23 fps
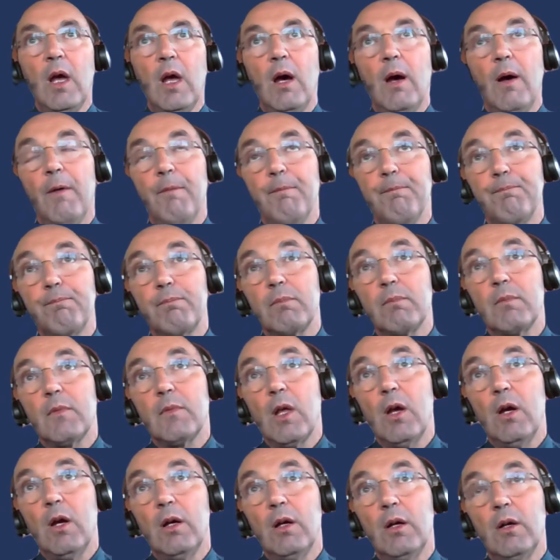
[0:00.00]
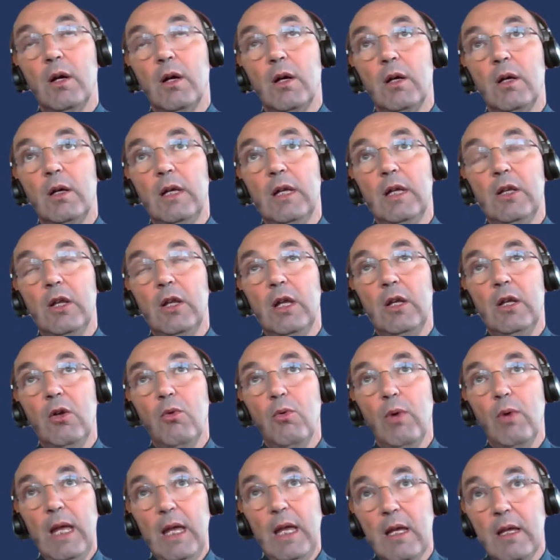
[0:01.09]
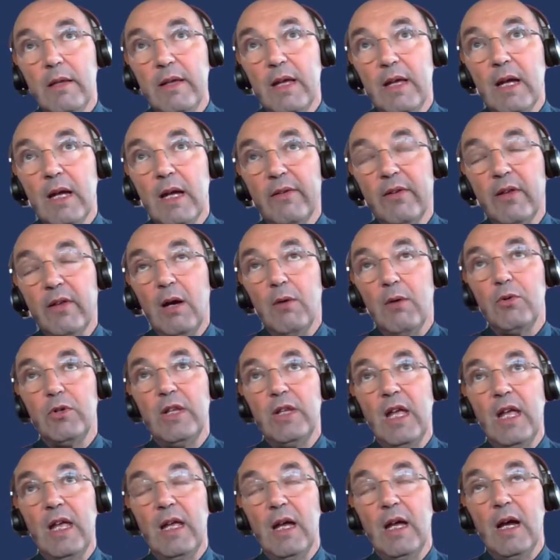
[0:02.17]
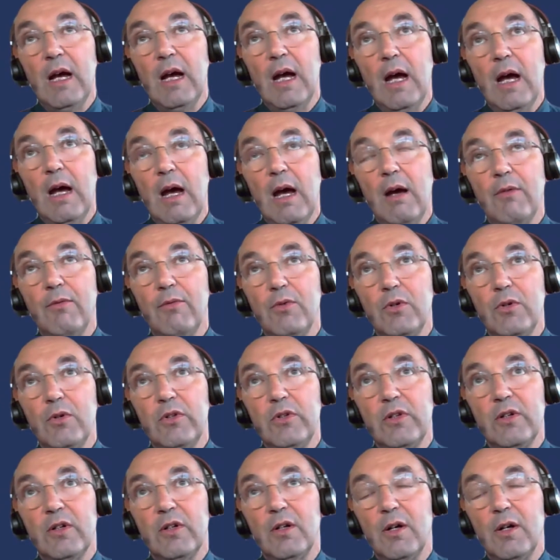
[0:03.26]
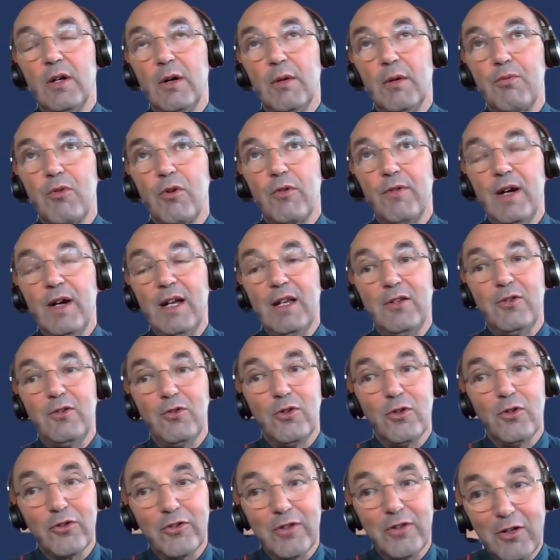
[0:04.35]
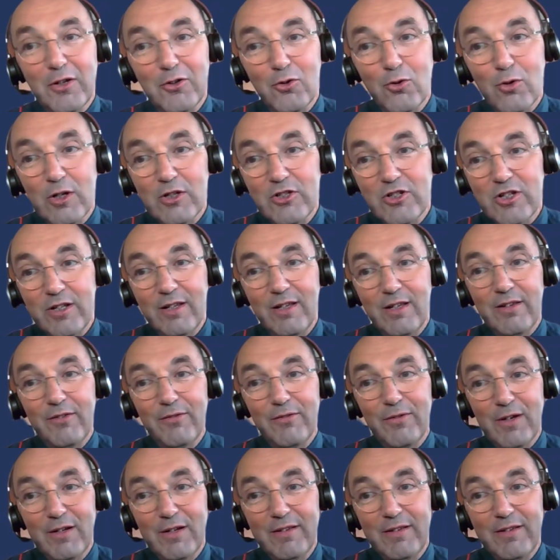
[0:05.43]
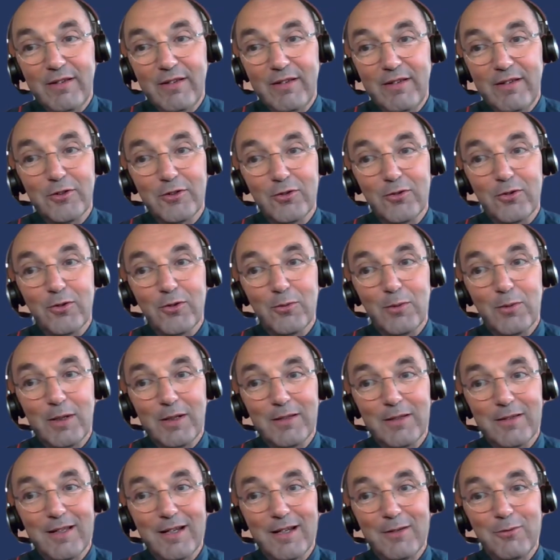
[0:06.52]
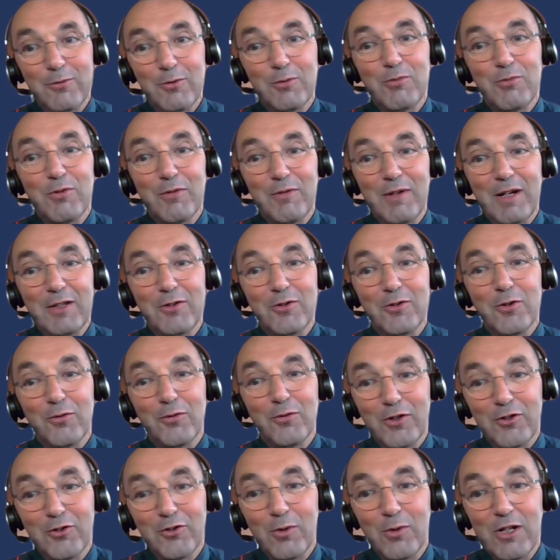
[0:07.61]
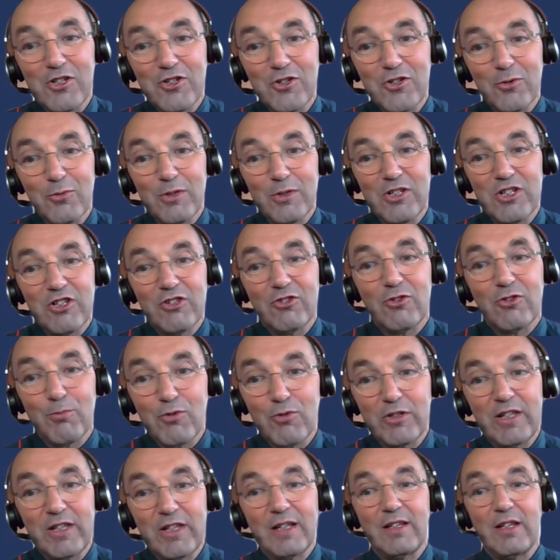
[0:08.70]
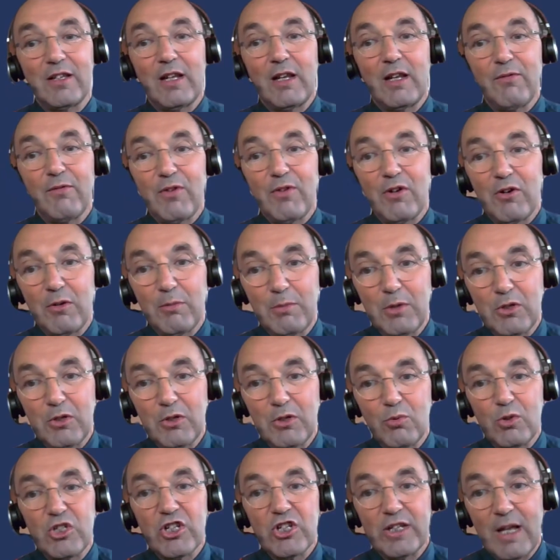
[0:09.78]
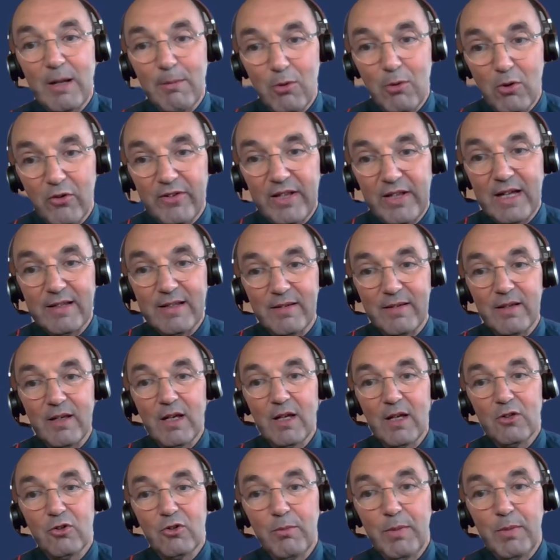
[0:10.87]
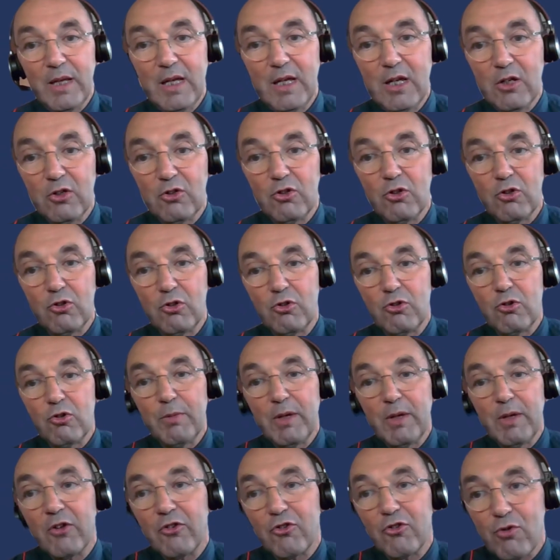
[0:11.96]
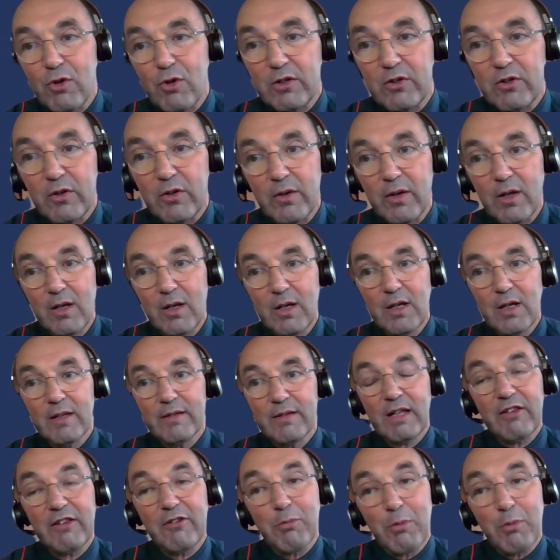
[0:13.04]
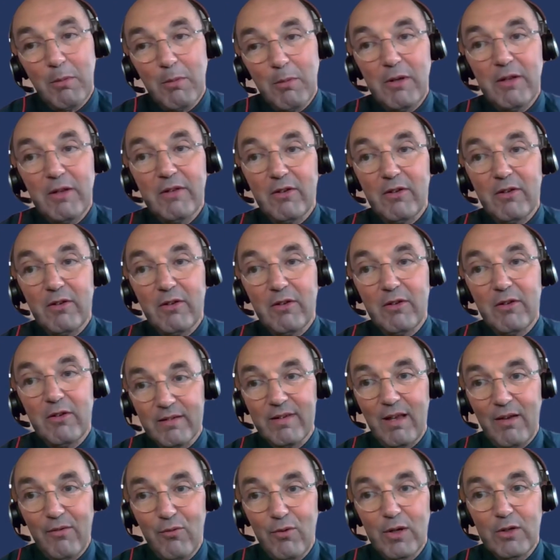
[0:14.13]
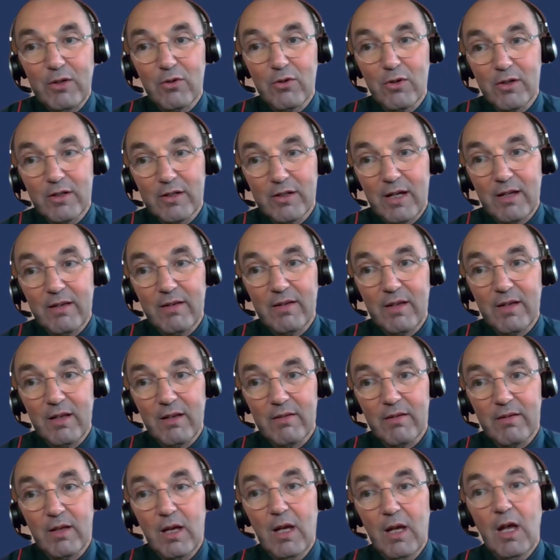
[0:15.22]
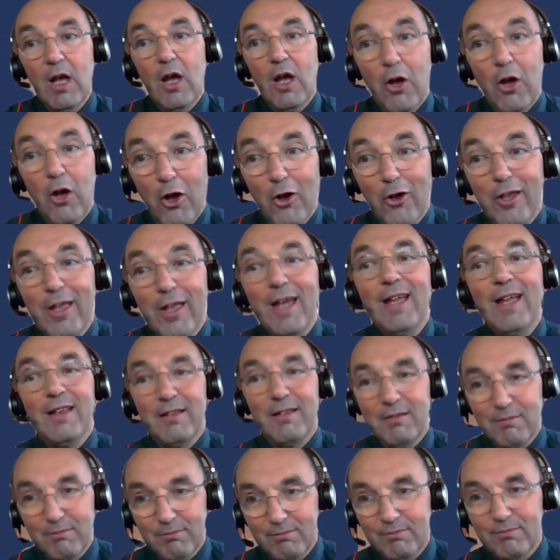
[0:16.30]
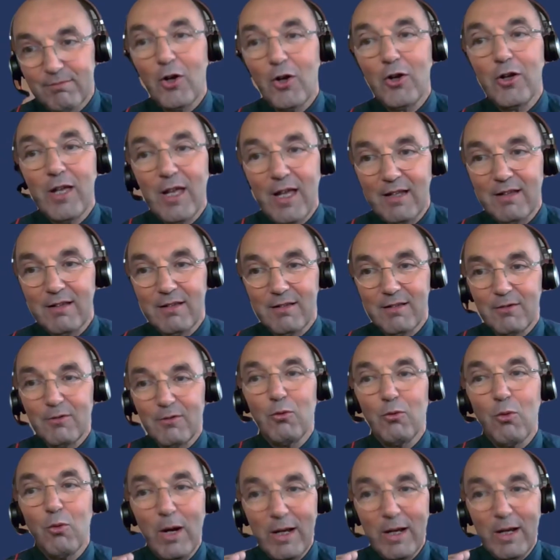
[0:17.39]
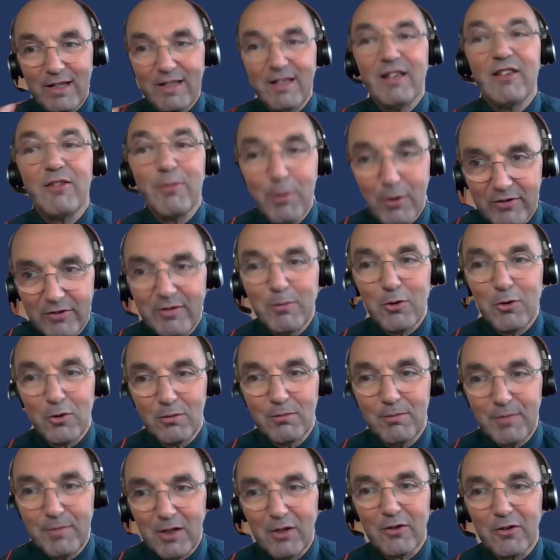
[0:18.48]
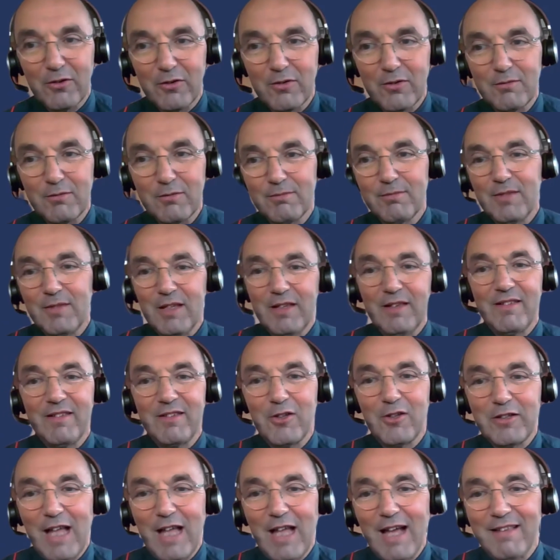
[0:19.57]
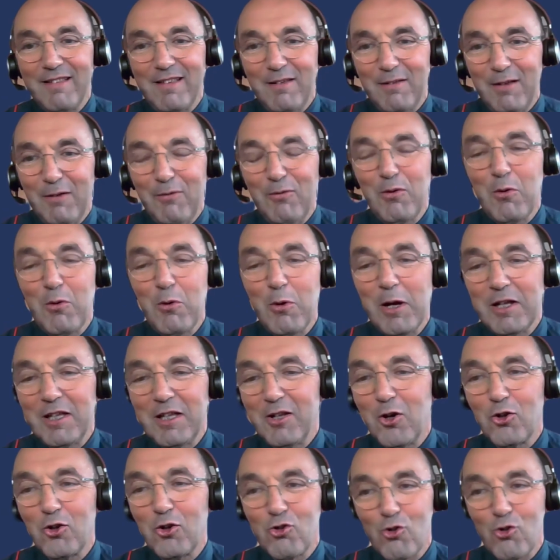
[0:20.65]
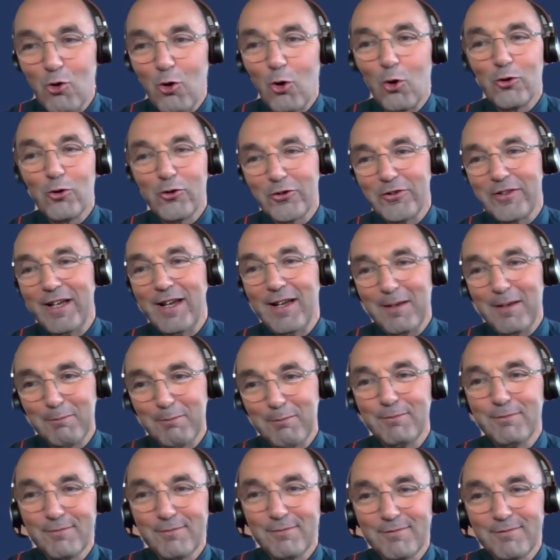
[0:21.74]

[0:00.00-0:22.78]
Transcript: Um, uh, in, in a way, the answer I would, get, I, I would uh, uh, provide to your second question is very similar to the one I would provide to your first question, which is to protect an environment which enables that to be, to be constructed. That's probably the sa safe way to organize things. Again, again, when it is possible, because it's not as if you were in control all the time.